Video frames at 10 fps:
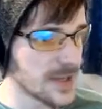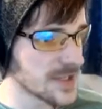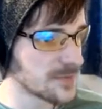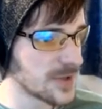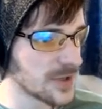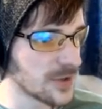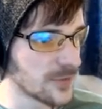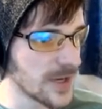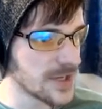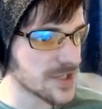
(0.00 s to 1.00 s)
guess I'm gonna go
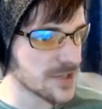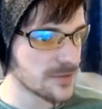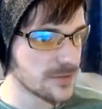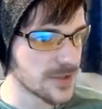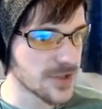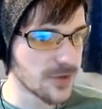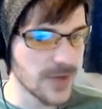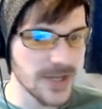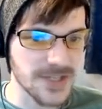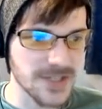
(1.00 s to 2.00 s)
race. Let's go
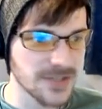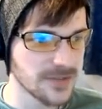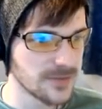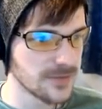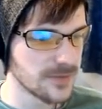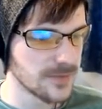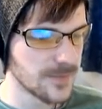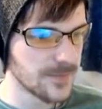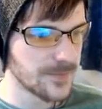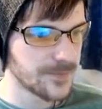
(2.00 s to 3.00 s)
race. In order to
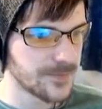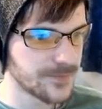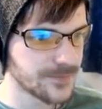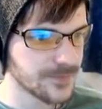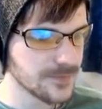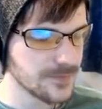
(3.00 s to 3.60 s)
begin your career,